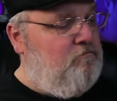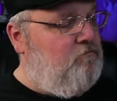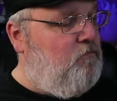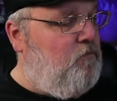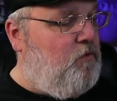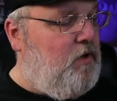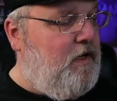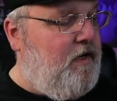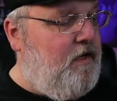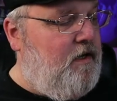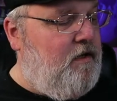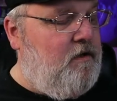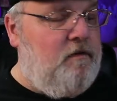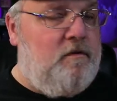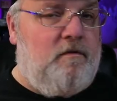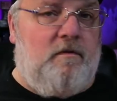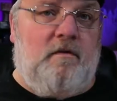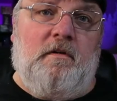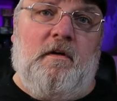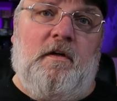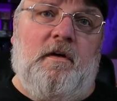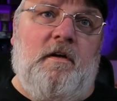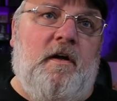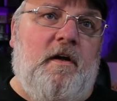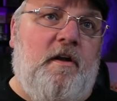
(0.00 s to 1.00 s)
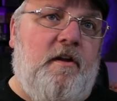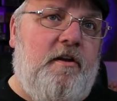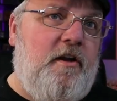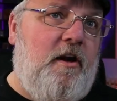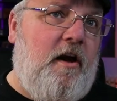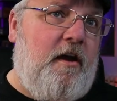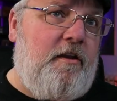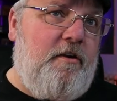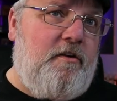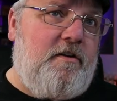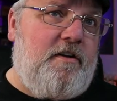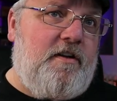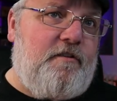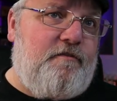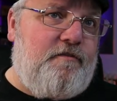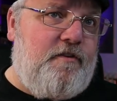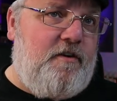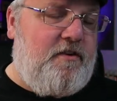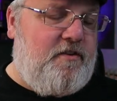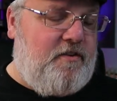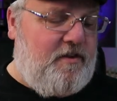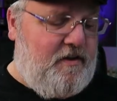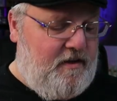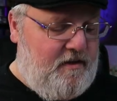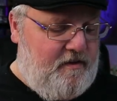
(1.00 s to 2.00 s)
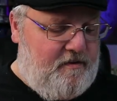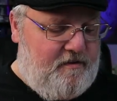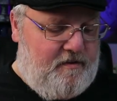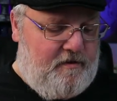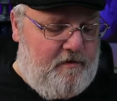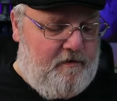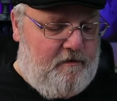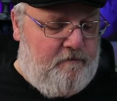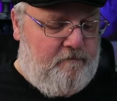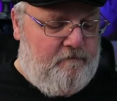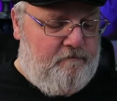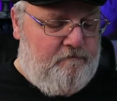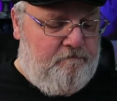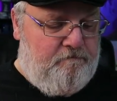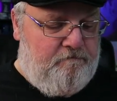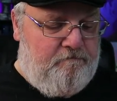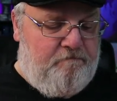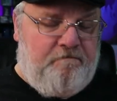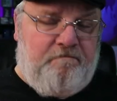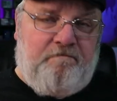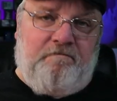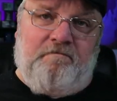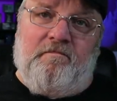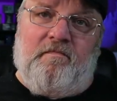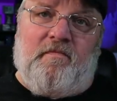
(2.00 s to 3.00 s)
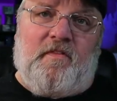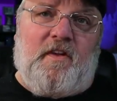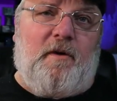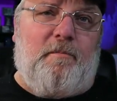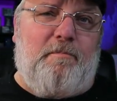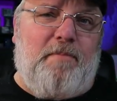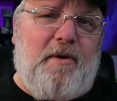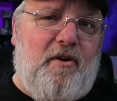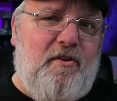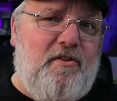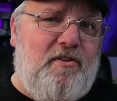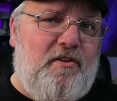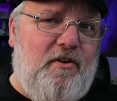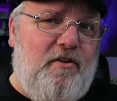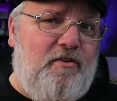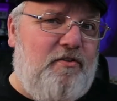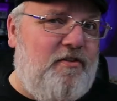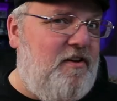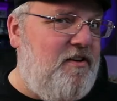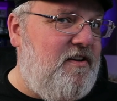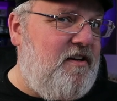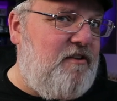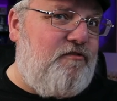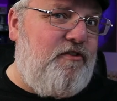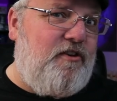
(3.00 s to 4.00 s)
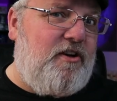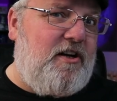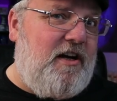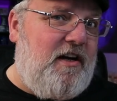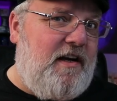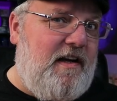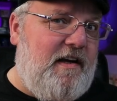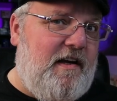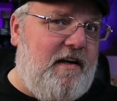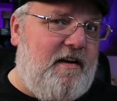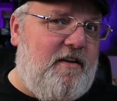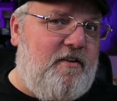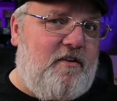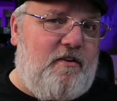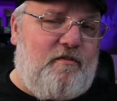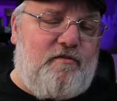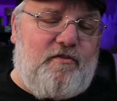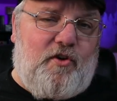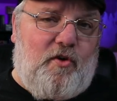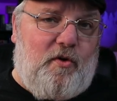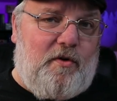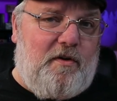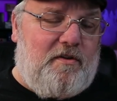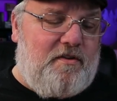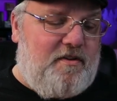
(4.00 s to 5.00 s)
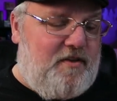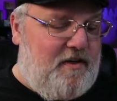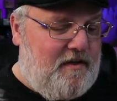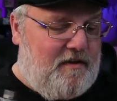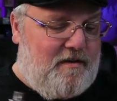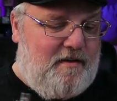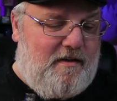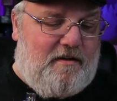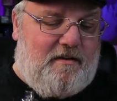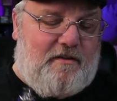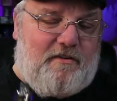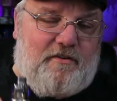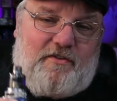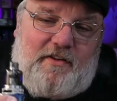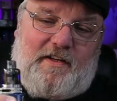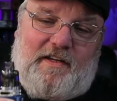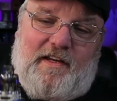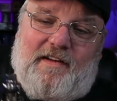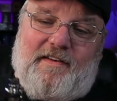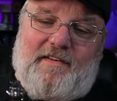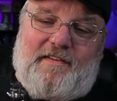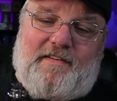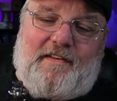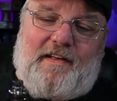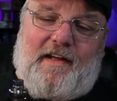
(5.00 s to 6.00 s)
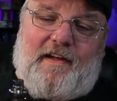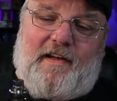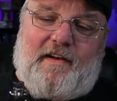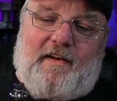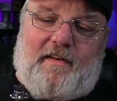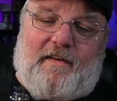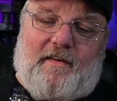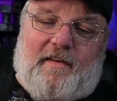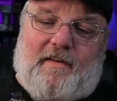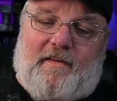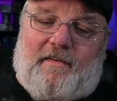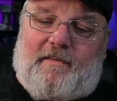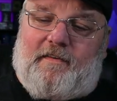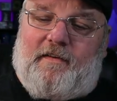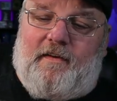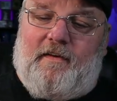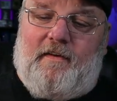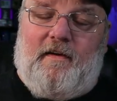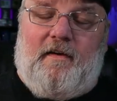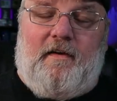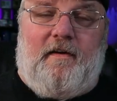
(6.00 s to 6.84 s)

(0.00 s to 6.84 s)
Well, the other difference is they're both using different kinds of coil technology inside of this.